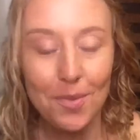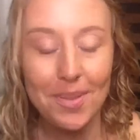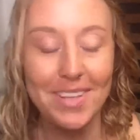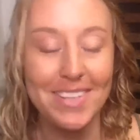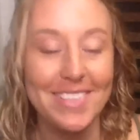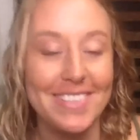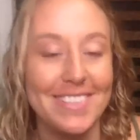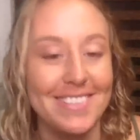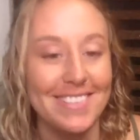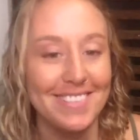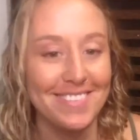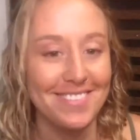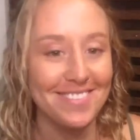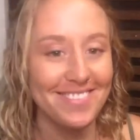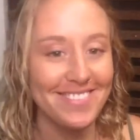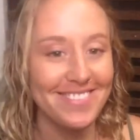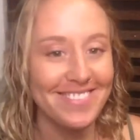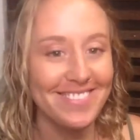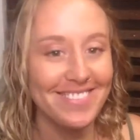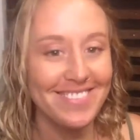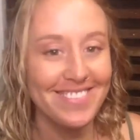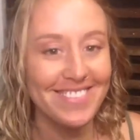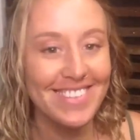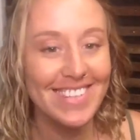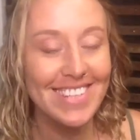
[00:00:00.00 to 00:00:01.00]
Bliss.
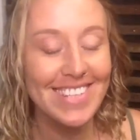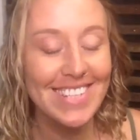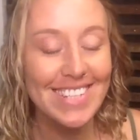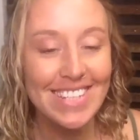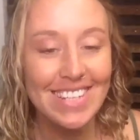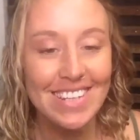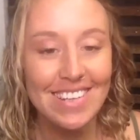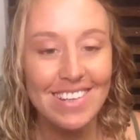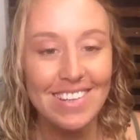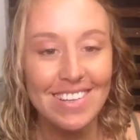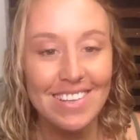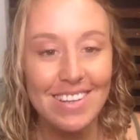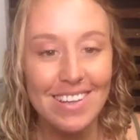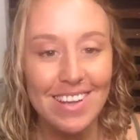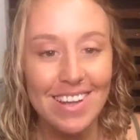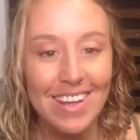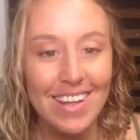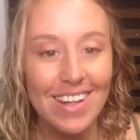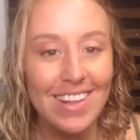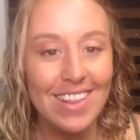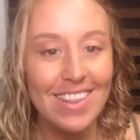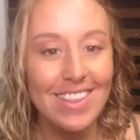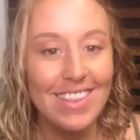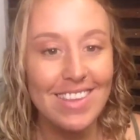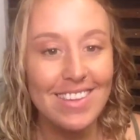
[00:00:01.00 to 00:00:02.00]

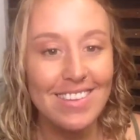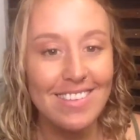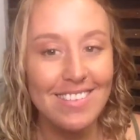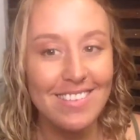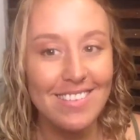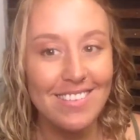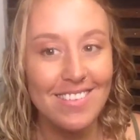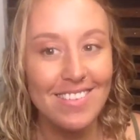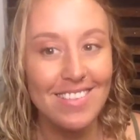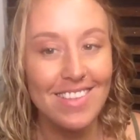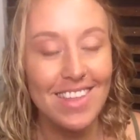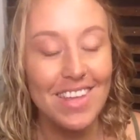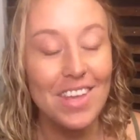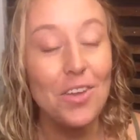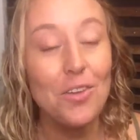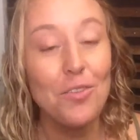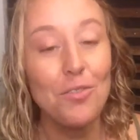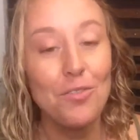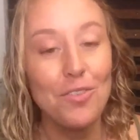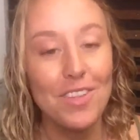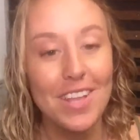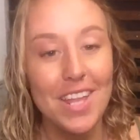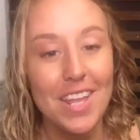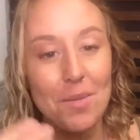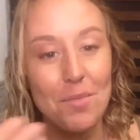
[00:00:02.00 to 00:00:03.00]
And thank you
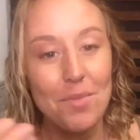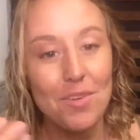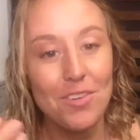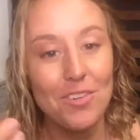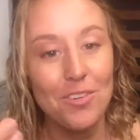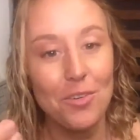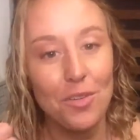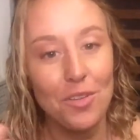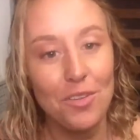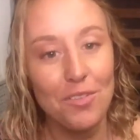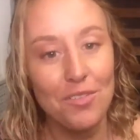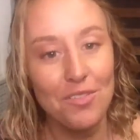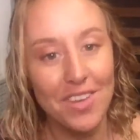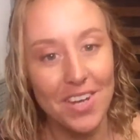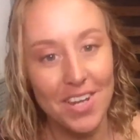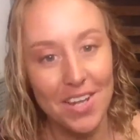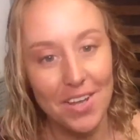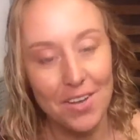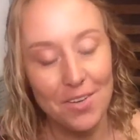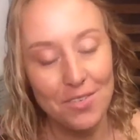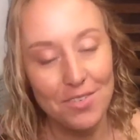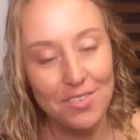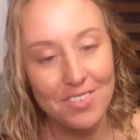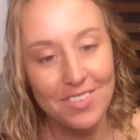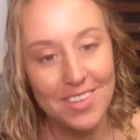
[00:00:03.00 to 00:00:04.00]
for letting me show the
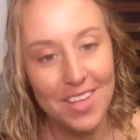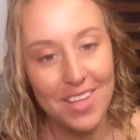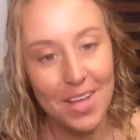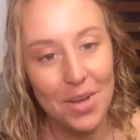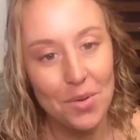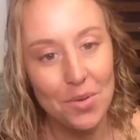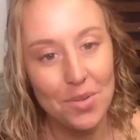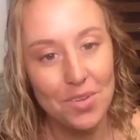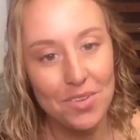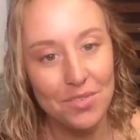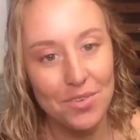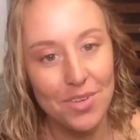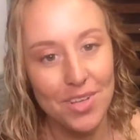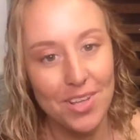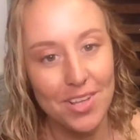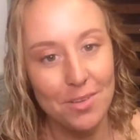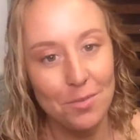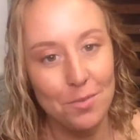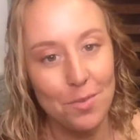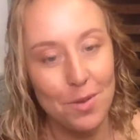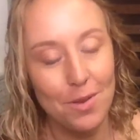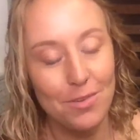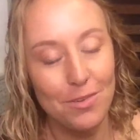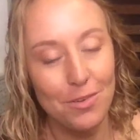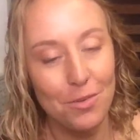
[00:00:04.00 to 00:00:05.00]
video. That was a really
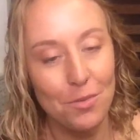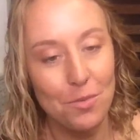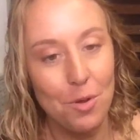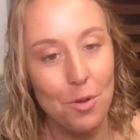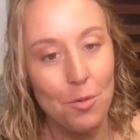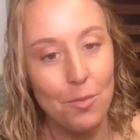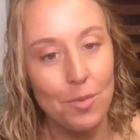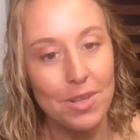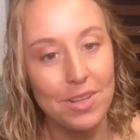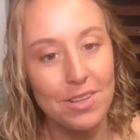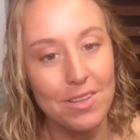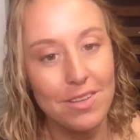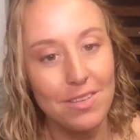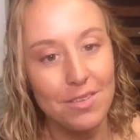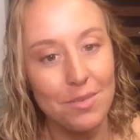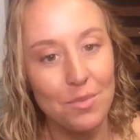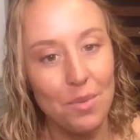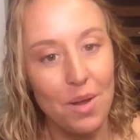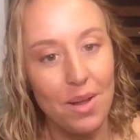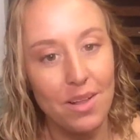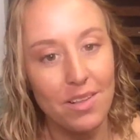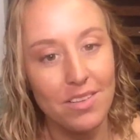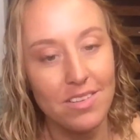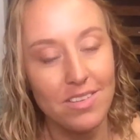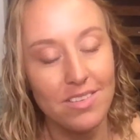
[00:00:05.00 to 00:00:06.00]
special moment as
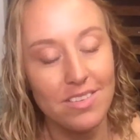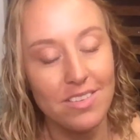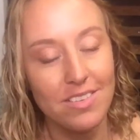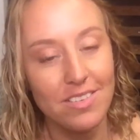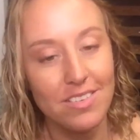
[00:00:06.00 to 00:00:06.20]
well.